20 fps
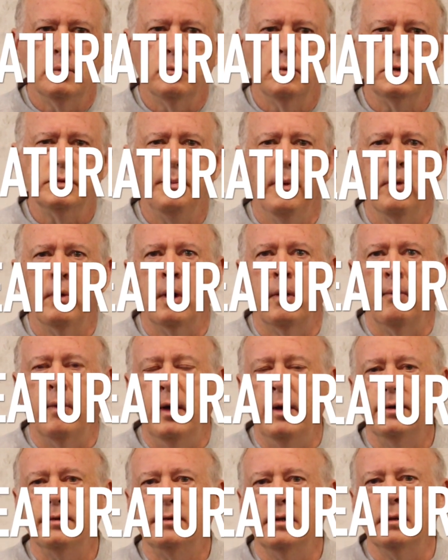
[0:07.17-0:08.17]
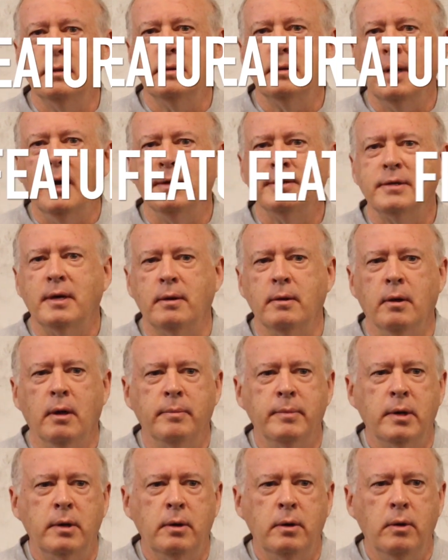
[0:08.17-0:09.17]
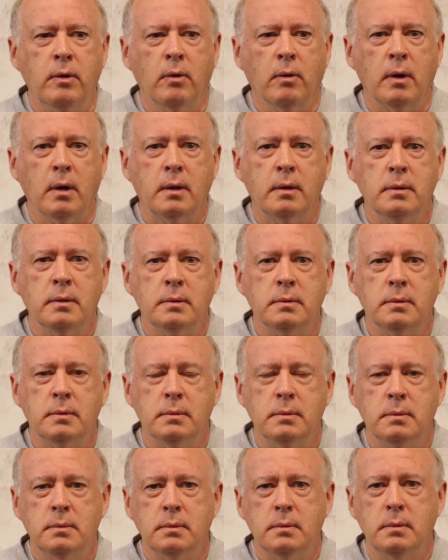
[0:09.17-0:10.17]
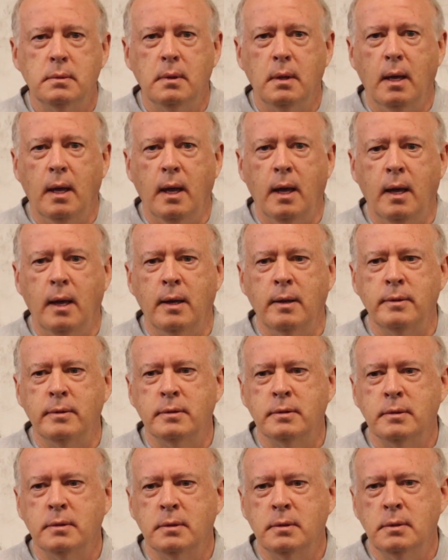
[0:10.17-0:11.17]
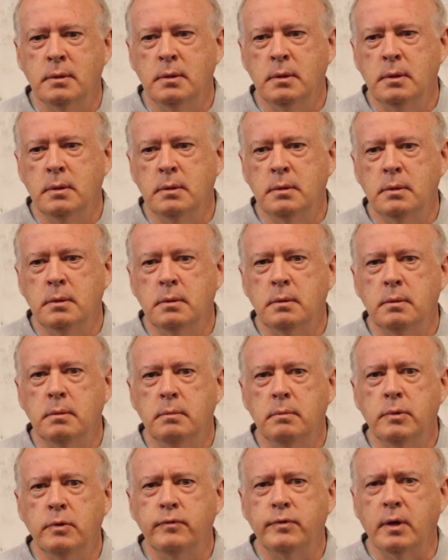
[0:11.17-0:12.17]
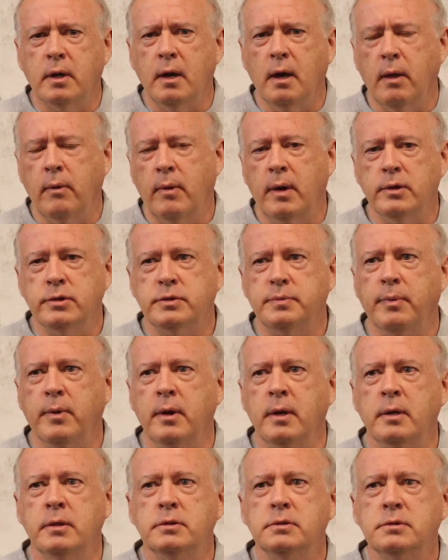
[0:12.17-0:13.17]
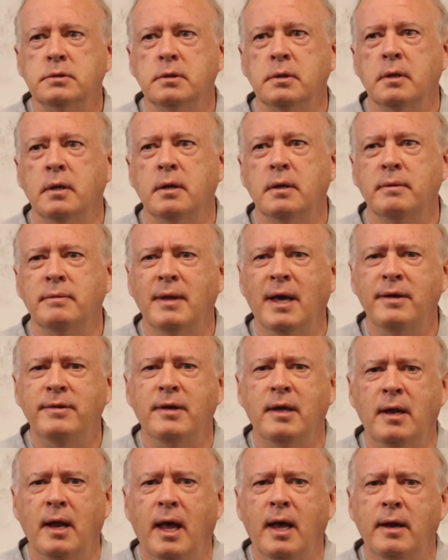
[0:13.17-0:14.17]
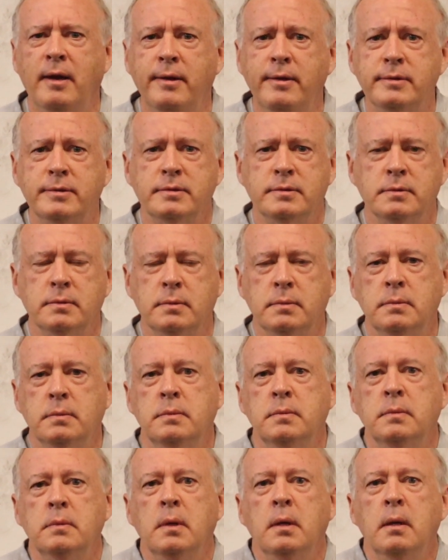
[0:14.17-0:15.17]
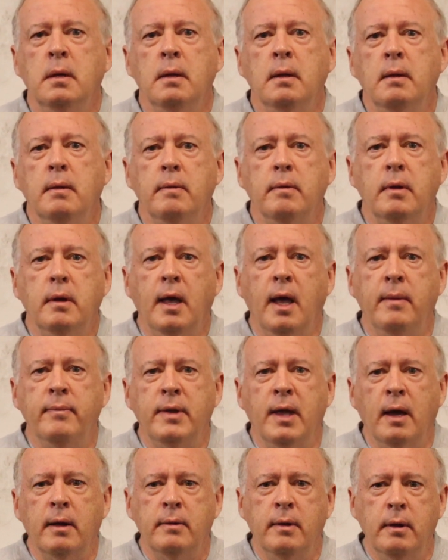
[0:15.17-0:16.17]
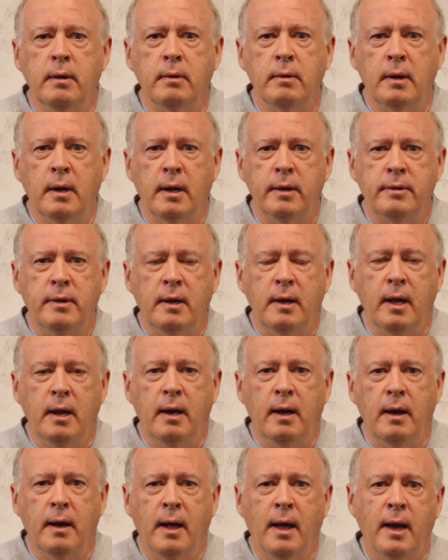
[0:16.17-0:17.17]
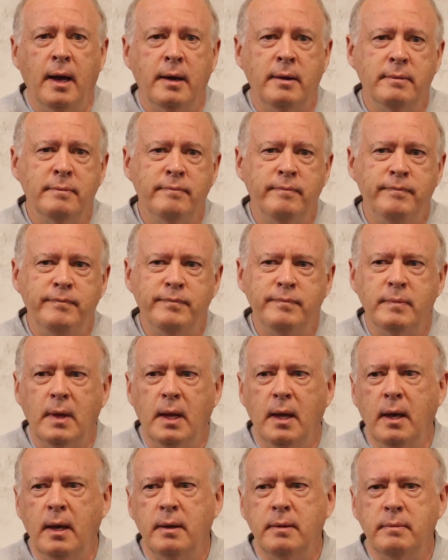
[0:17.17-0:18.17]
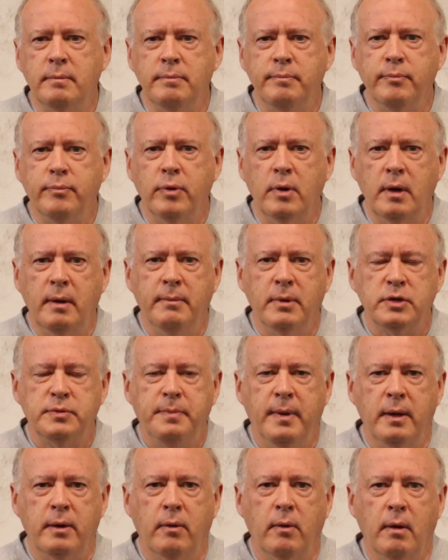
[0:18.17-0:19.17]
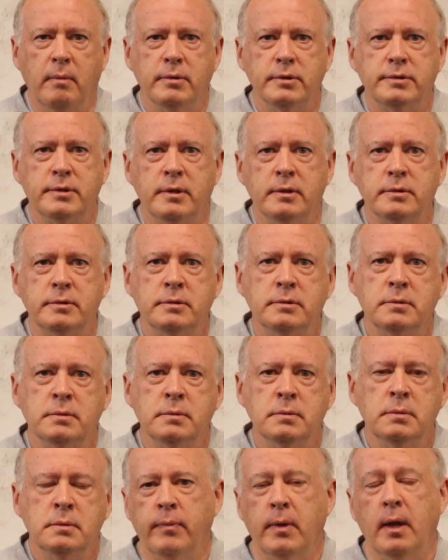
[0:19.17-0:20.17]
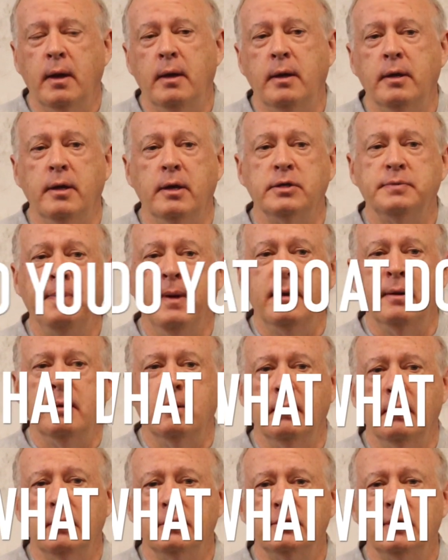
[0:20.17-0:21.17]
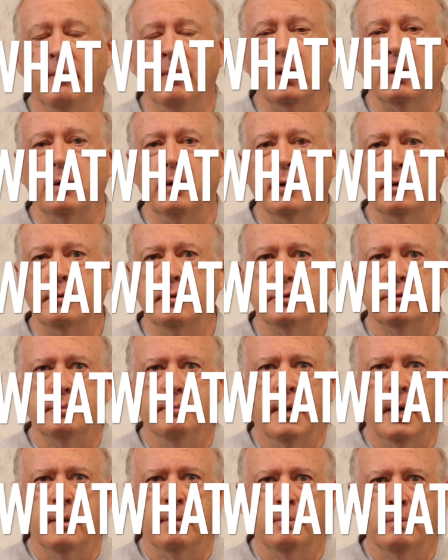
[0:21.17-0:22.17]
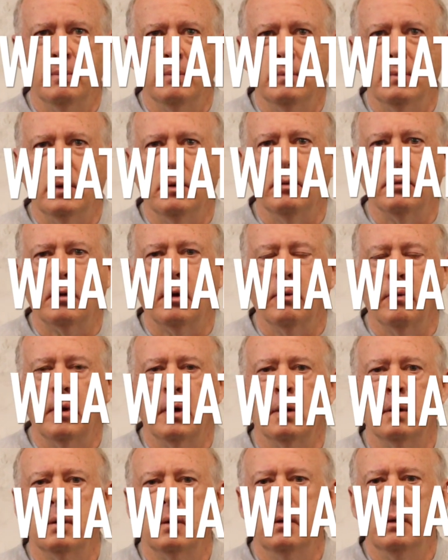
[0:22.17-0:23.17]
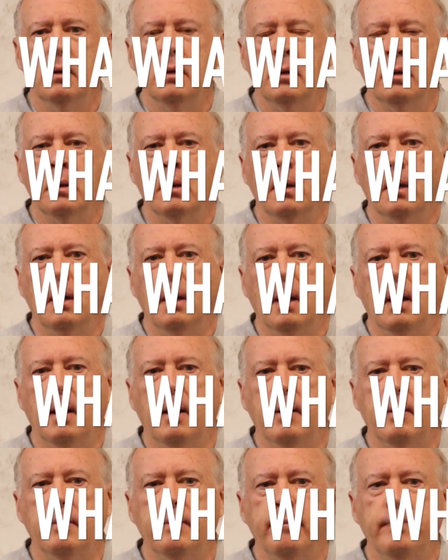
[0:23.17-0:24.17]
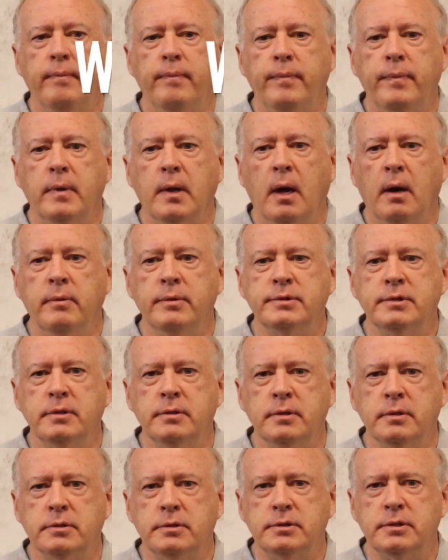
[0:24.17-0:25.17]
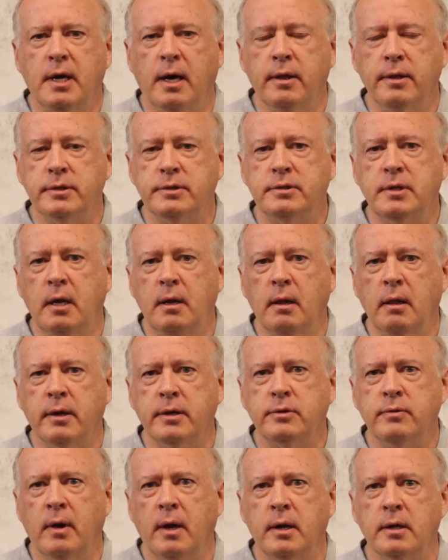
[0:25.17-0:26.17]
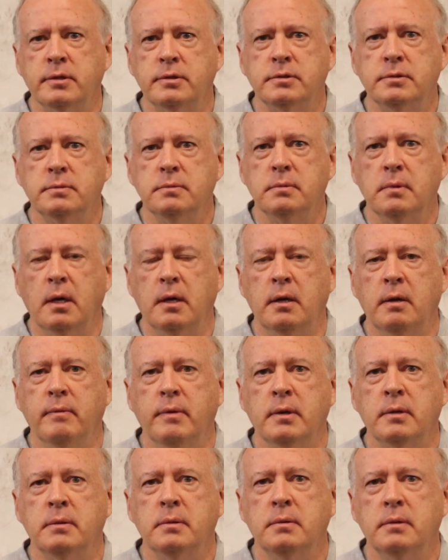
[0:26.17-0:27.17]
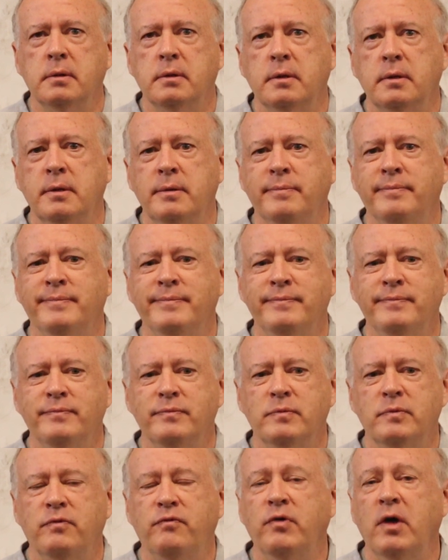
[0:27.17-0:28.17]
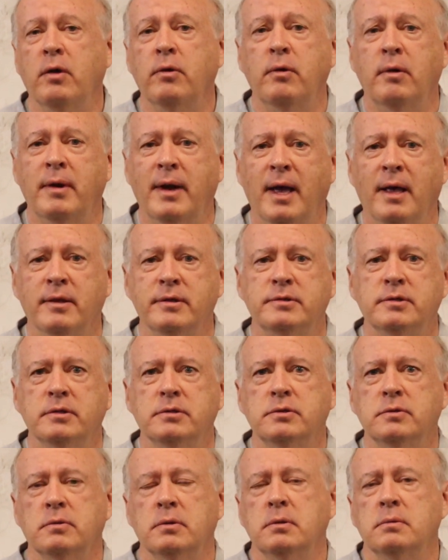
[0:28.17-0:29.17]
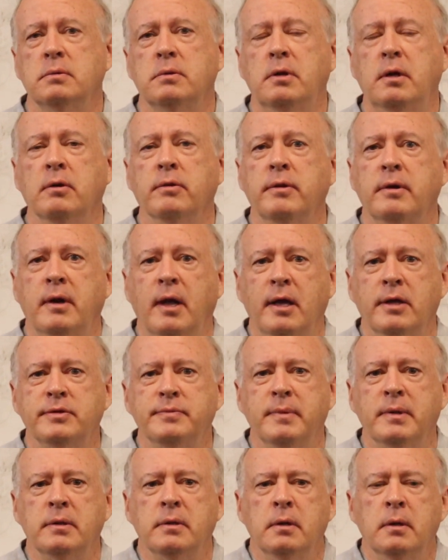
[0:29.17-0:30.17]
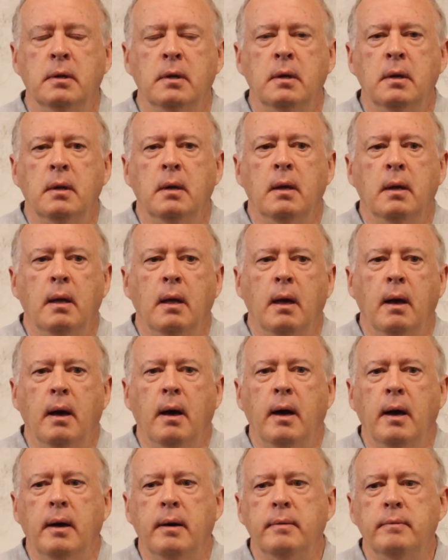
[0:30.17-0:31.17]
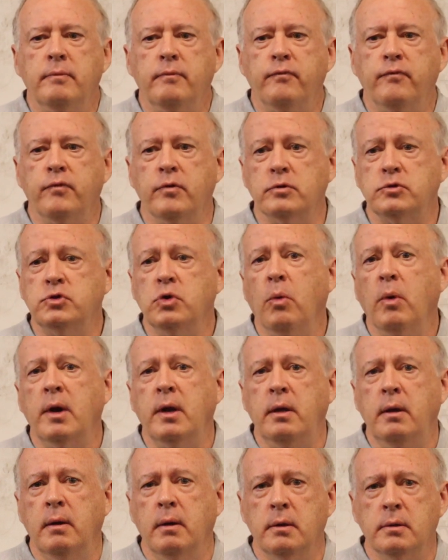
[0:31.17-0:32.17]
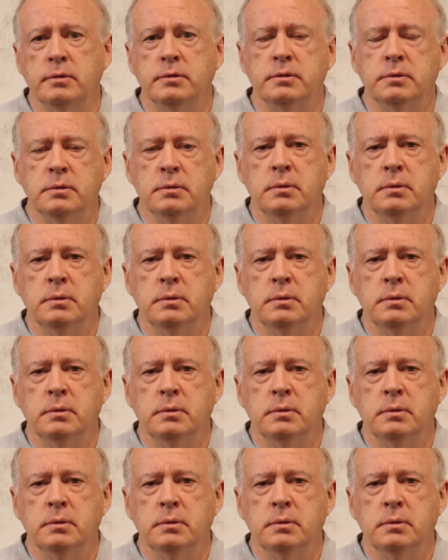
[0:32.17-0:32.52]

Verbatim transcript: was born and raised in outside Albany, New York, and moved to Colorado Springs in the 1980s. Came down here in 1989, and pretty much been here ever since. It's been semiconductors my whole career. Um, I was in the solid state electronics end of it, the failure analysis or yield enhancement um, for 20 years.